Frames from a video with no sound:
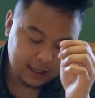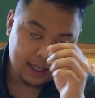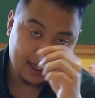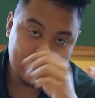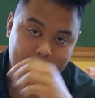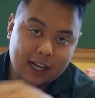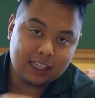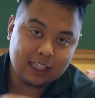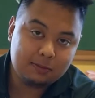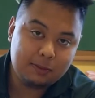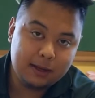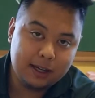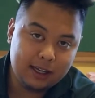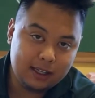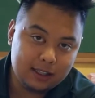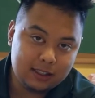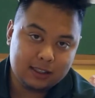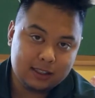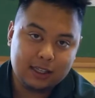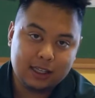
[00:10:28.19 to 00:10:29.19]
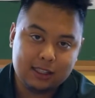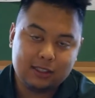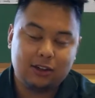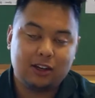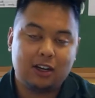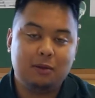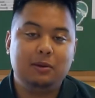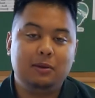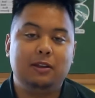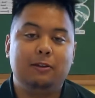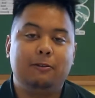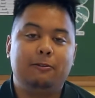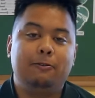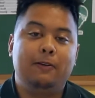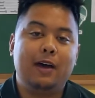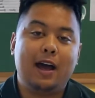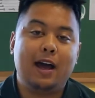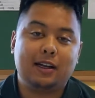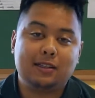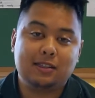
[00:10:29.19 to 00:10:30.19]
the next page is going to be the
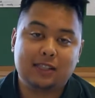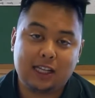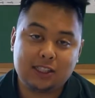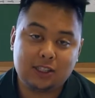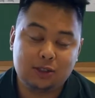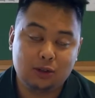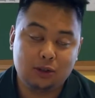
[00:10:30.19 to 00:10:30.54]
facts that